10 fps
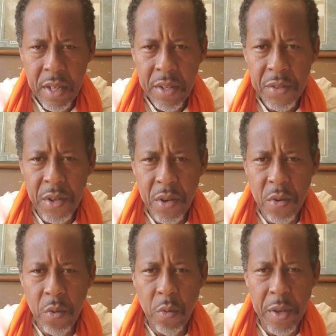
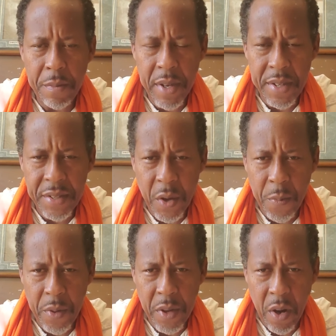So we must
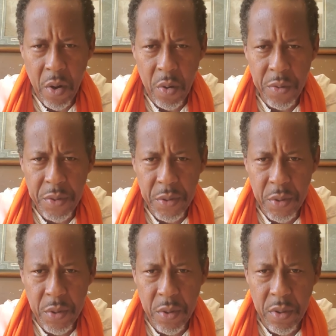open our own
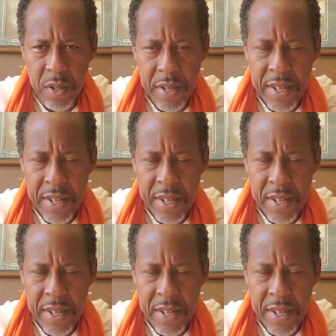school,